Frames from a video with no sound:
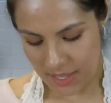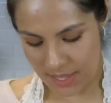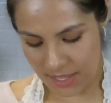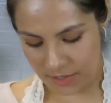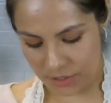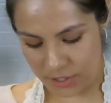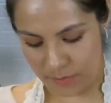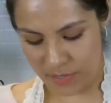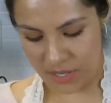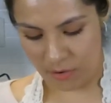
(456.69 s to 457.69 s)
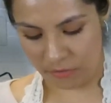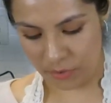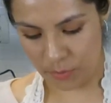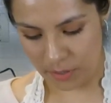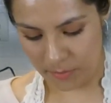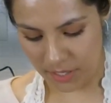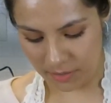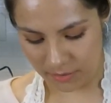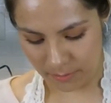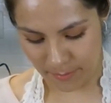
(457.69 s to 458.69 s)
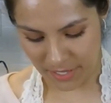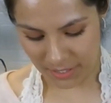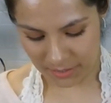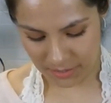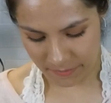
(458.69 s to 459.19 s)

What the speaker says: it to be overwhelming on the mix.